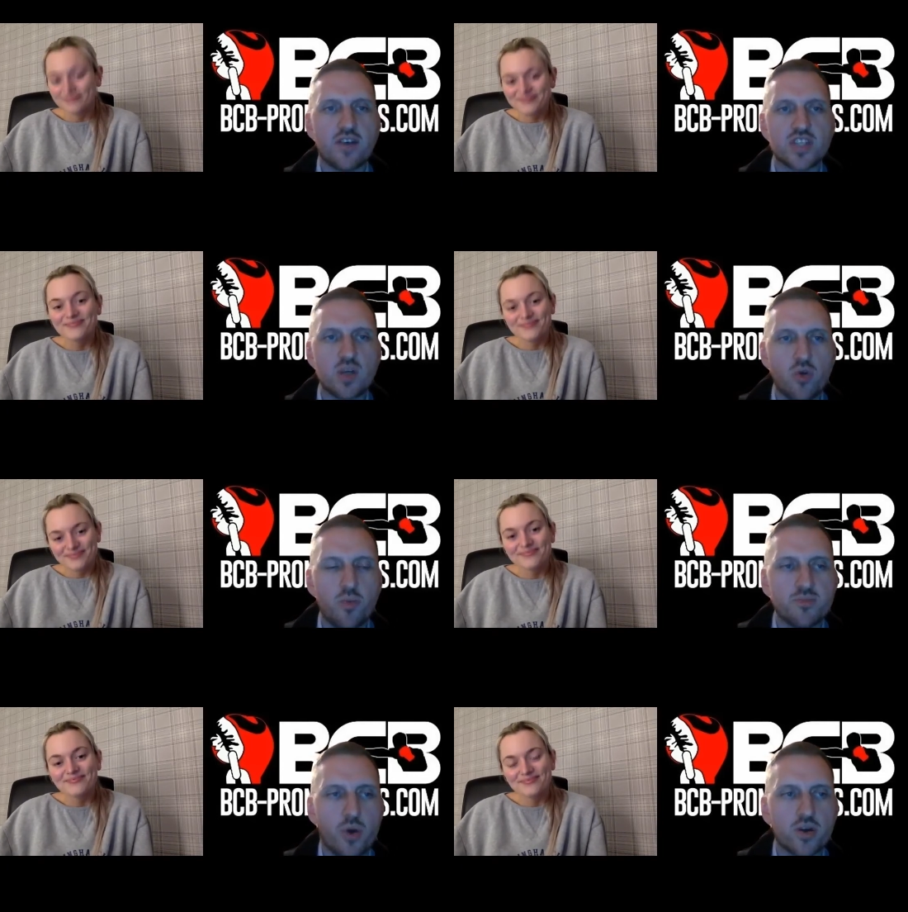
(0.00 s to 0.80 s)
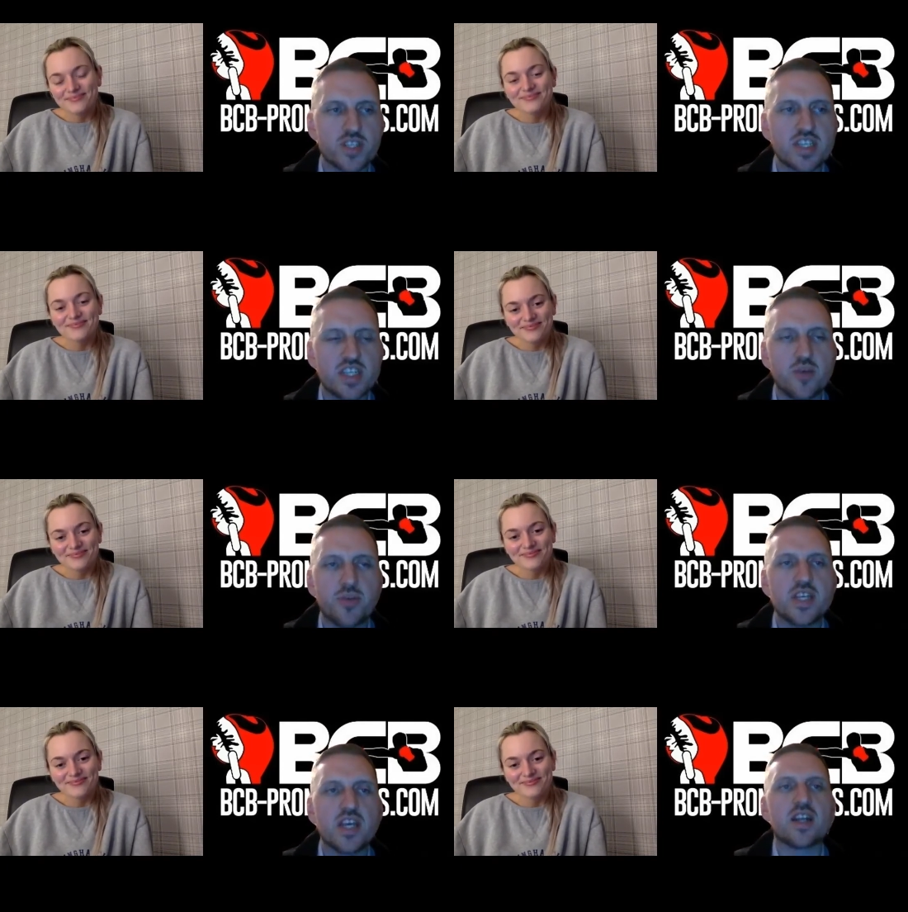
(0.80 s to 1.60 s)
Speaker 1: Obviously, women's boxing's in a
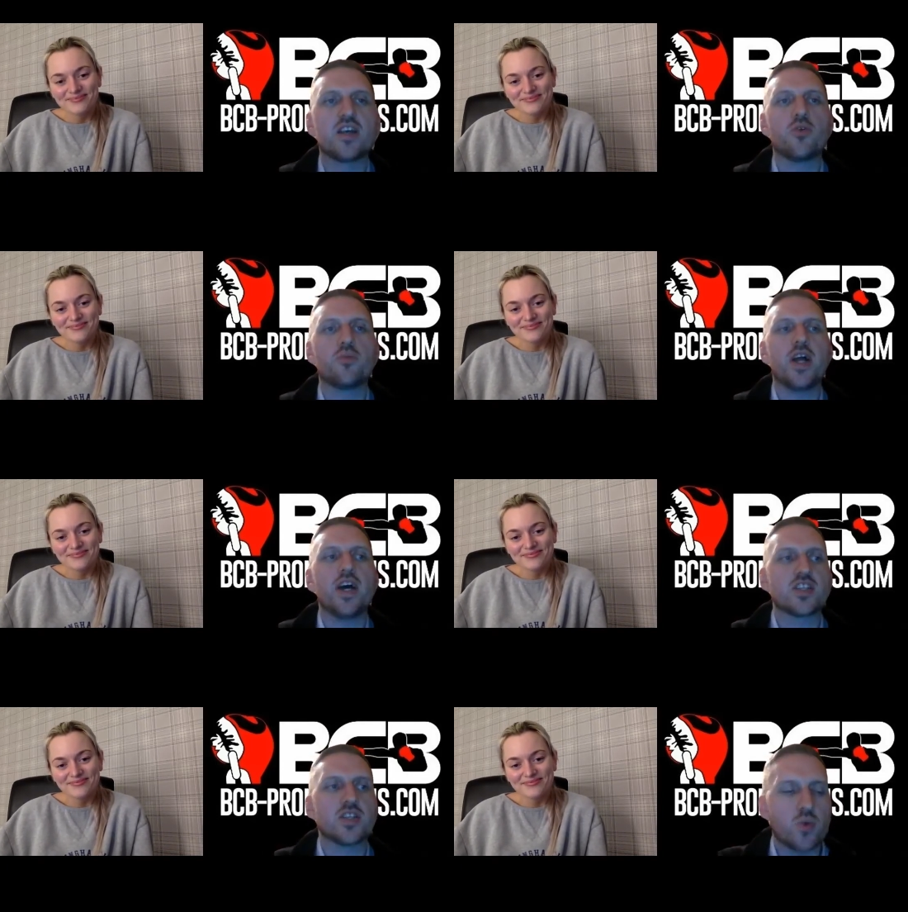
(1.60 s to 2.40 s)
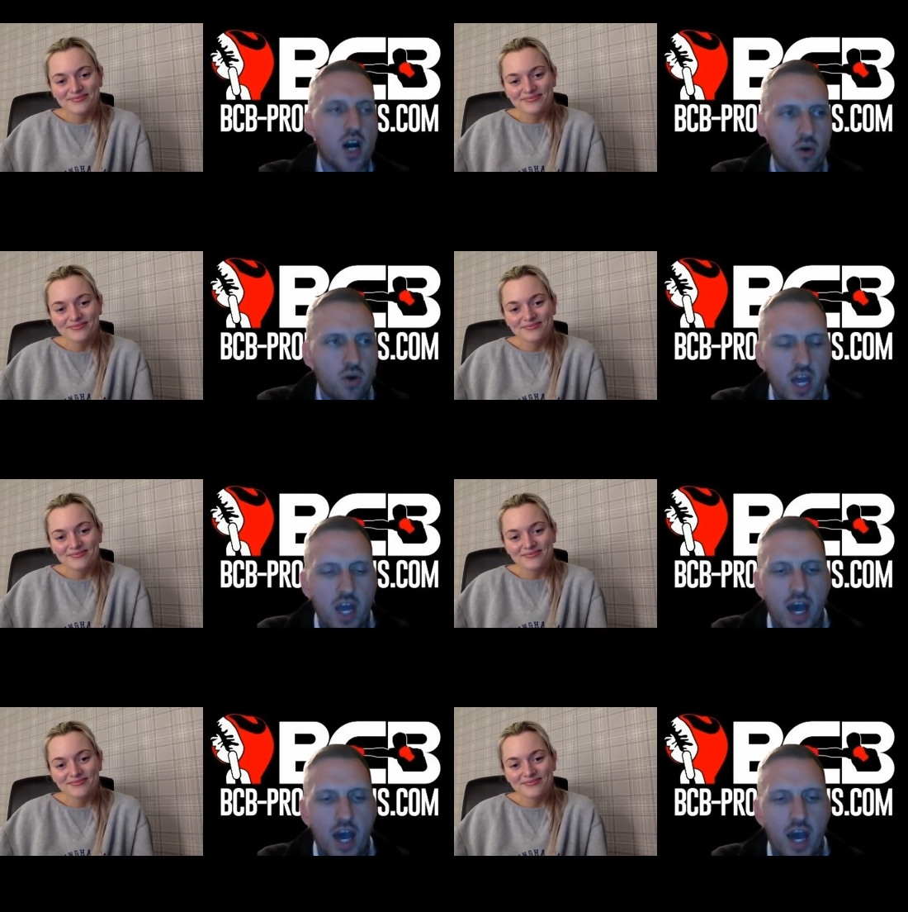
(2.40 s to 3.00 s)
particularly good place as well.